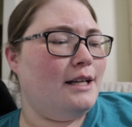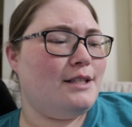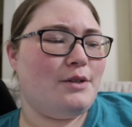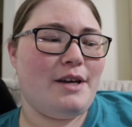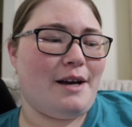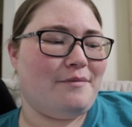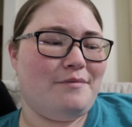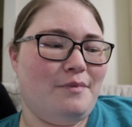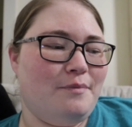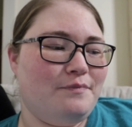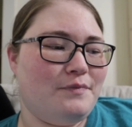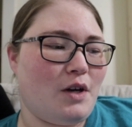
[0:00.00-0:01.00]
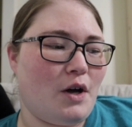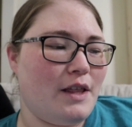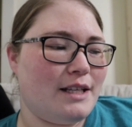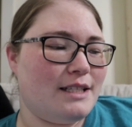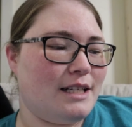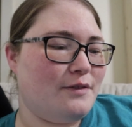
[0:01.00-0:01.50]
so, yeah, all
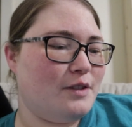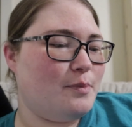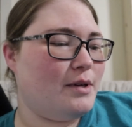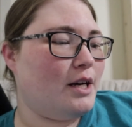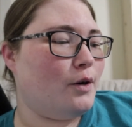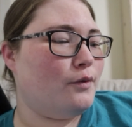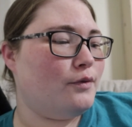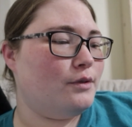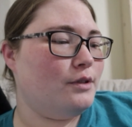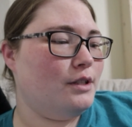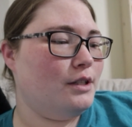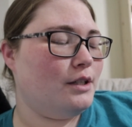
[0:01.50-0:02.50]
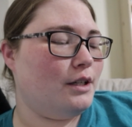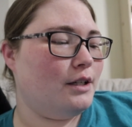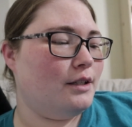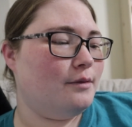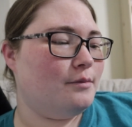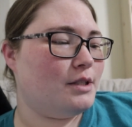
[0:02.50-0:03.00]
that stuff has been helpful.
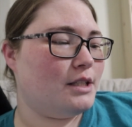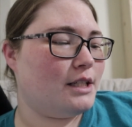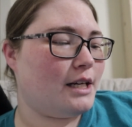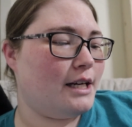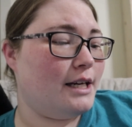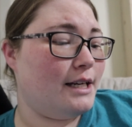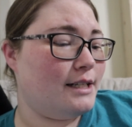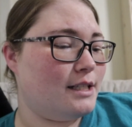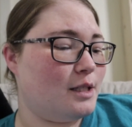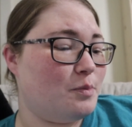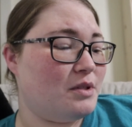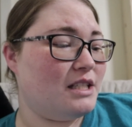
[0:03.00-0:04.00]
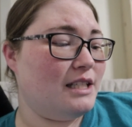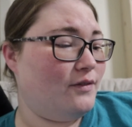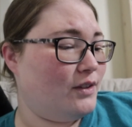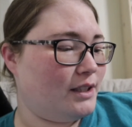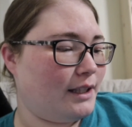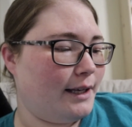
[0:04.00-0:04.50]
Tonight,
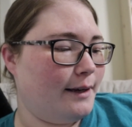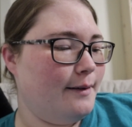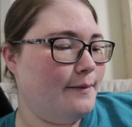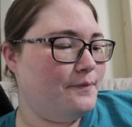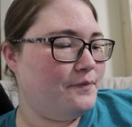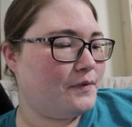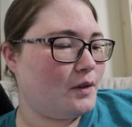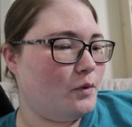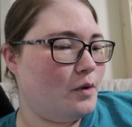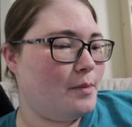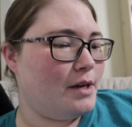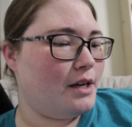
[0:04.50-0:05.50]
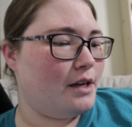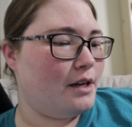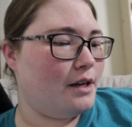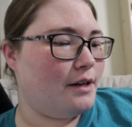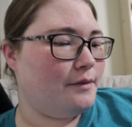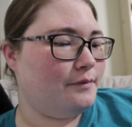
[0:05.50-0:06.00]
specifically, we
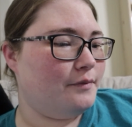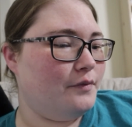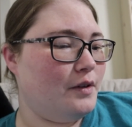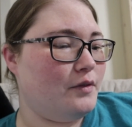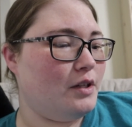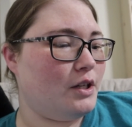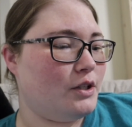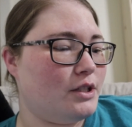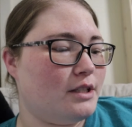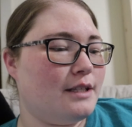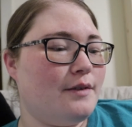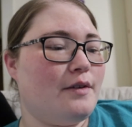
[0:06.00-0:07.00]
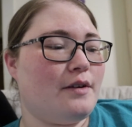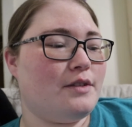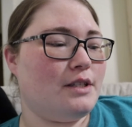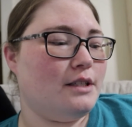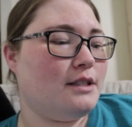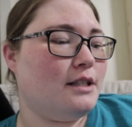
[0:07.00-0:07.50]
made
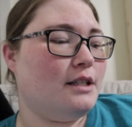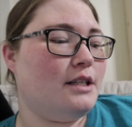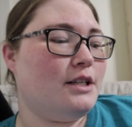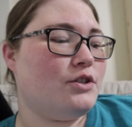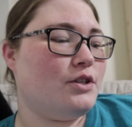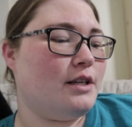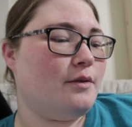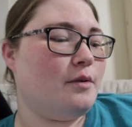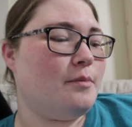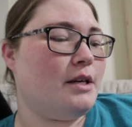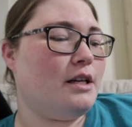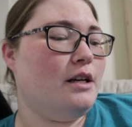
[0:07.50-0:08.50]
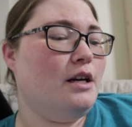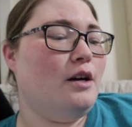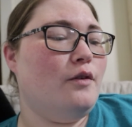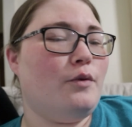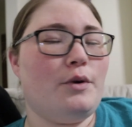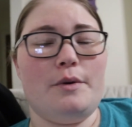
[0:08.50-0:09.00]
$50.75, and then yesterday we made
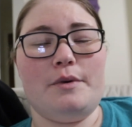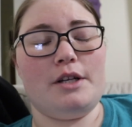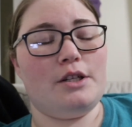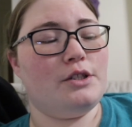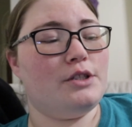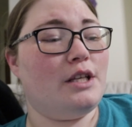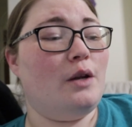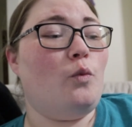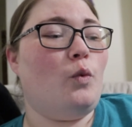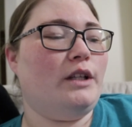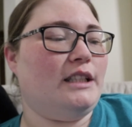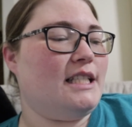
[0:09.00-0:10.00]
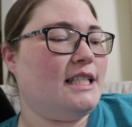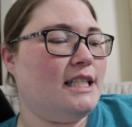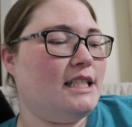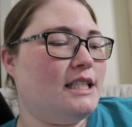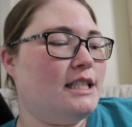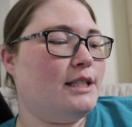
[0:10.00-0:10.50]

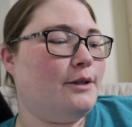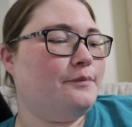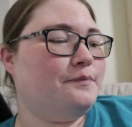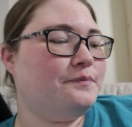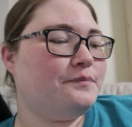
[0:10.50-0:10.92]
$41.01. So,